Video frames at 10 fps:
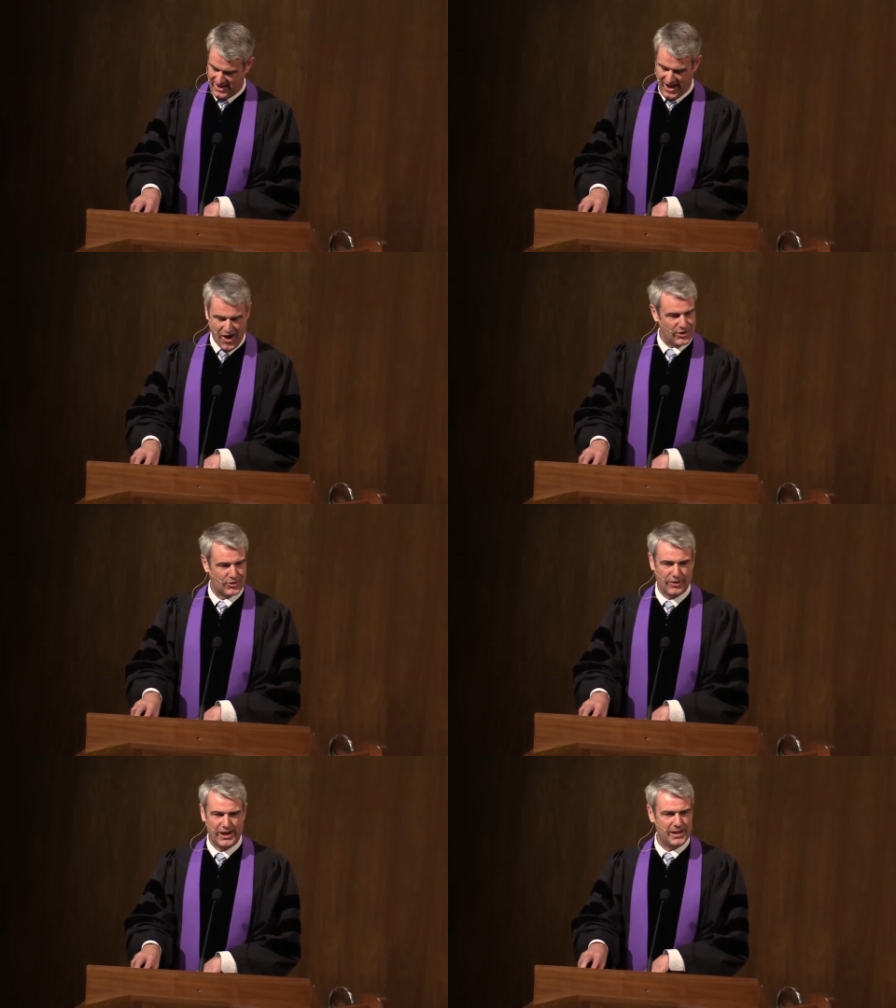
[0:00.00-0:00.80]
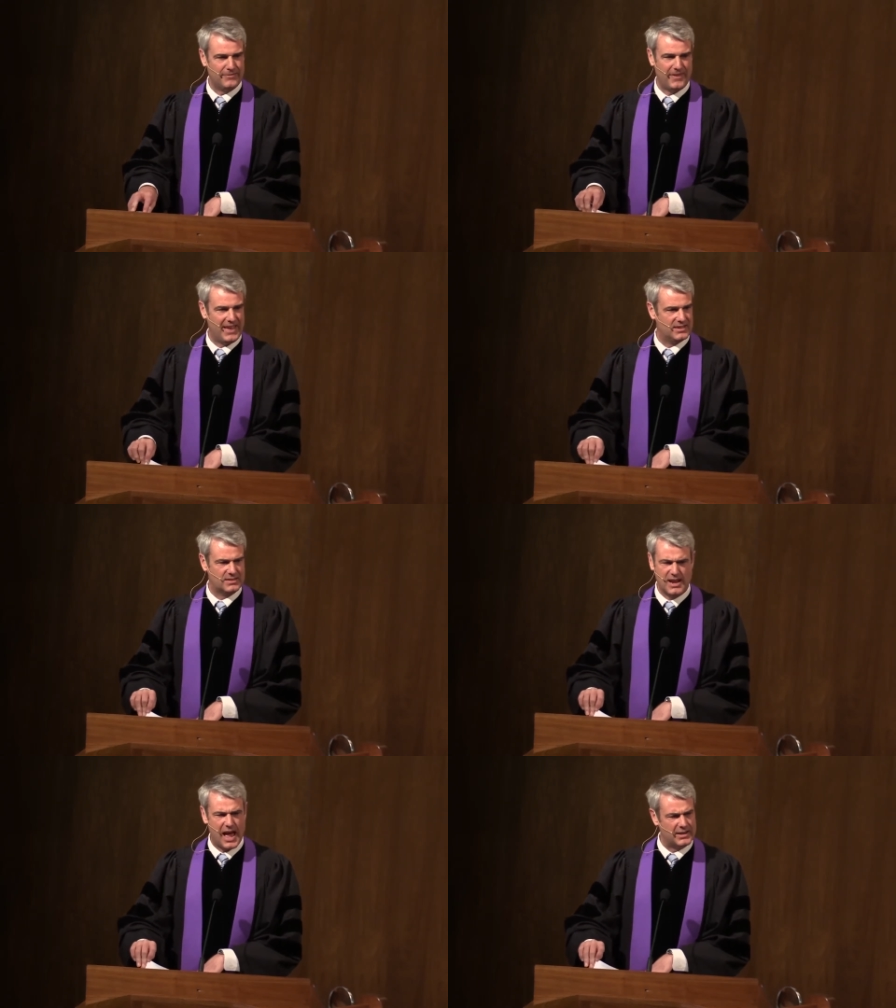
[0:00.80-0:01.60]
Our grief is
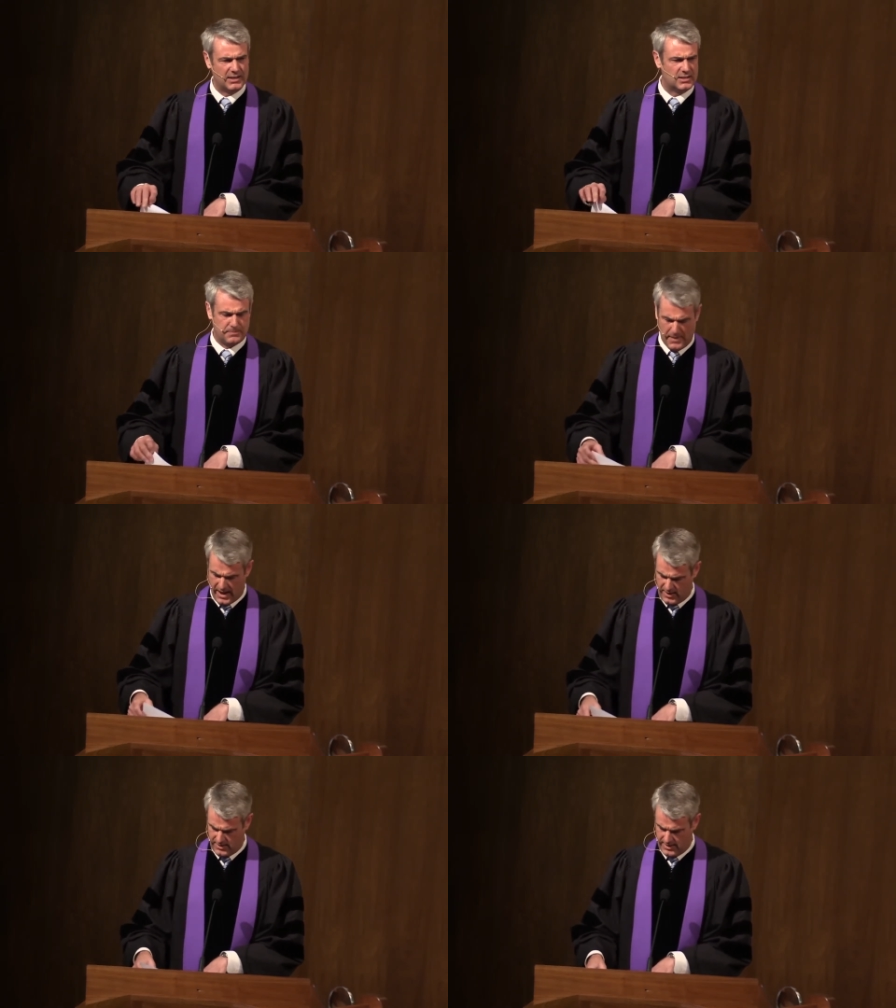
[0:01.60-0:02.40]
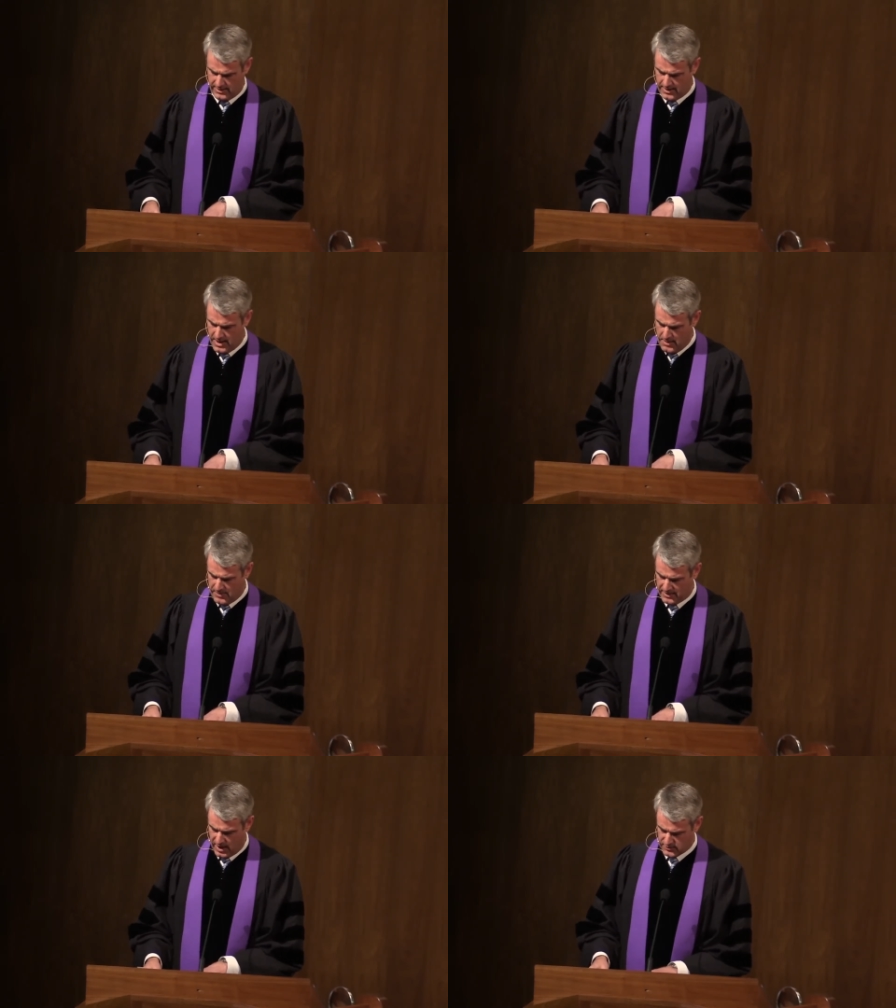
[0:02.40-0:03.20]
not despairing
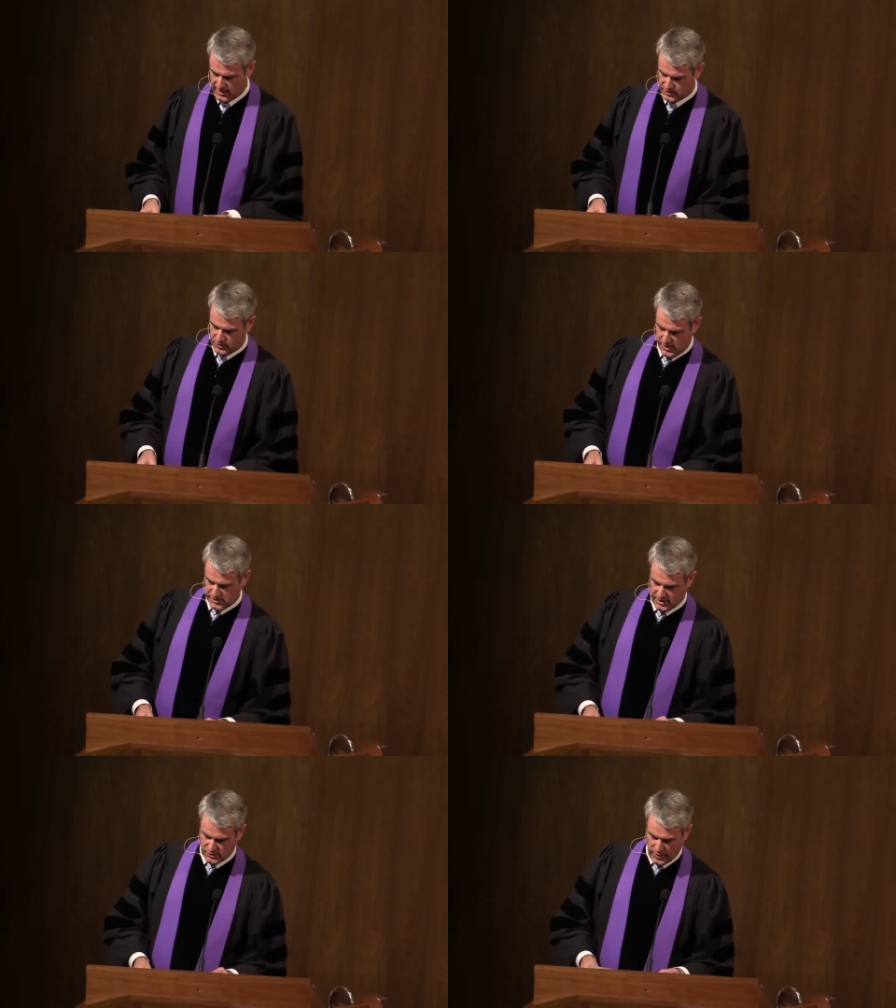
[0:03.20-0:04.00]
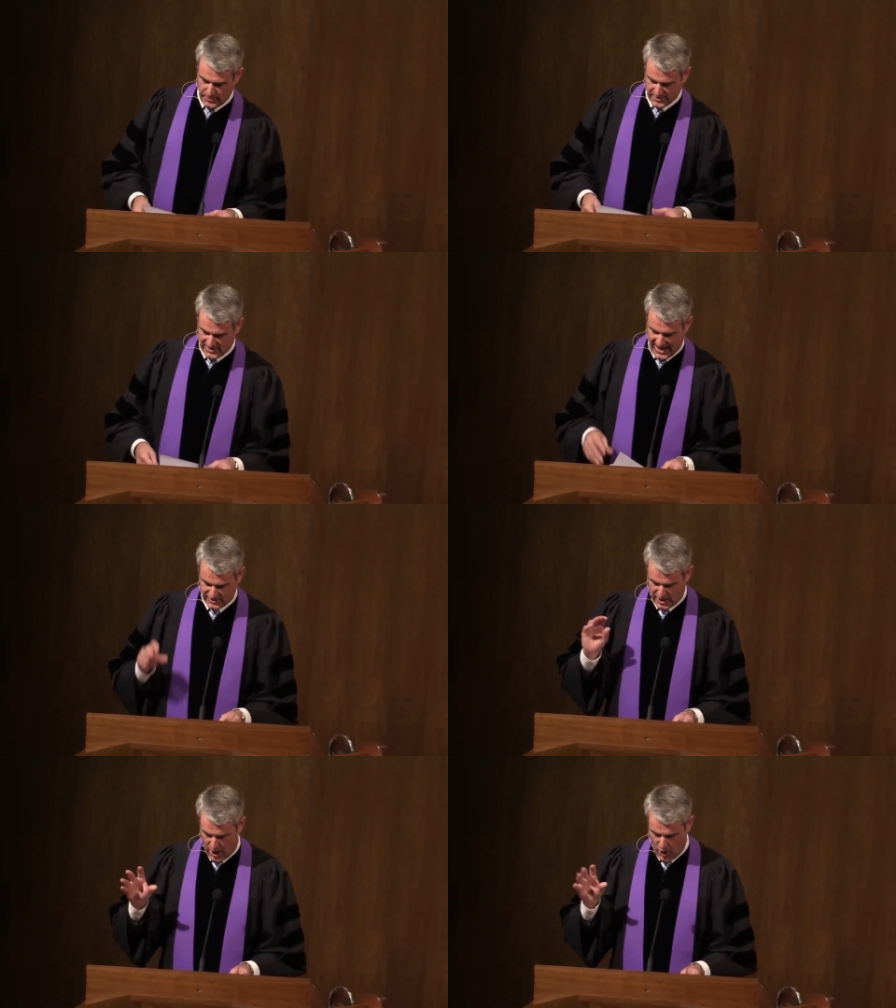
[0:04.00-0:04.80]
because as Christians we
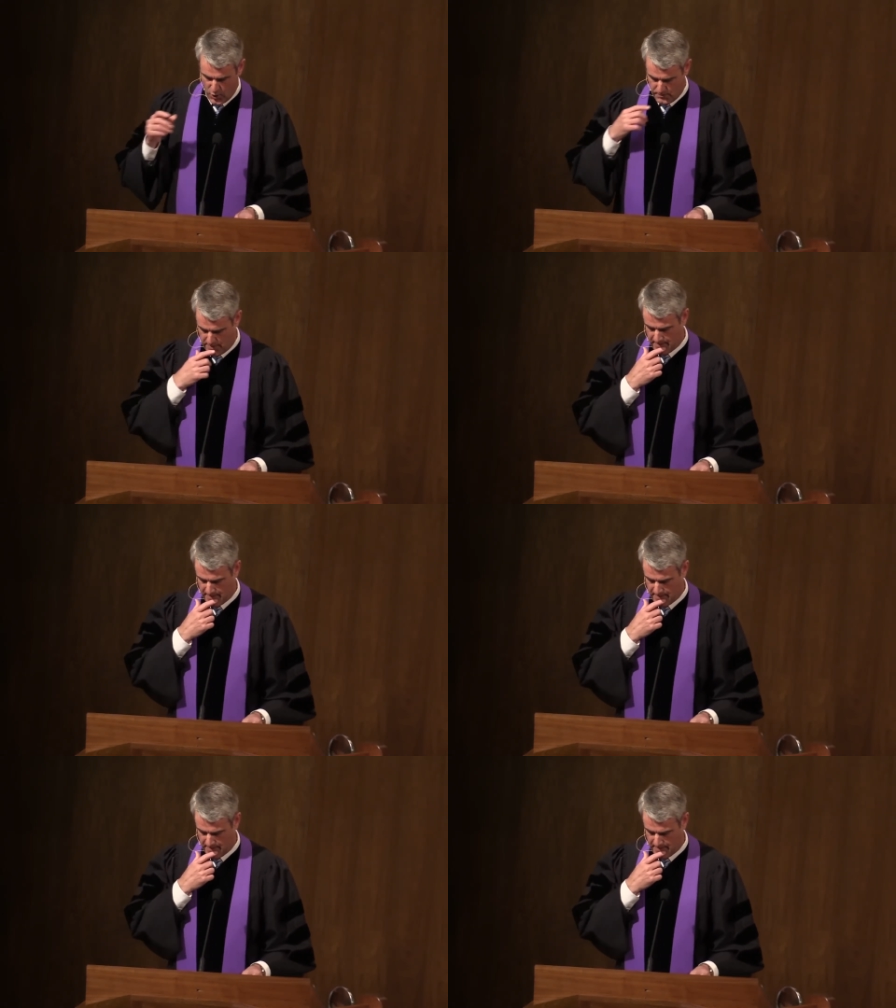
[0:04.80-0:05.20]
possess hope.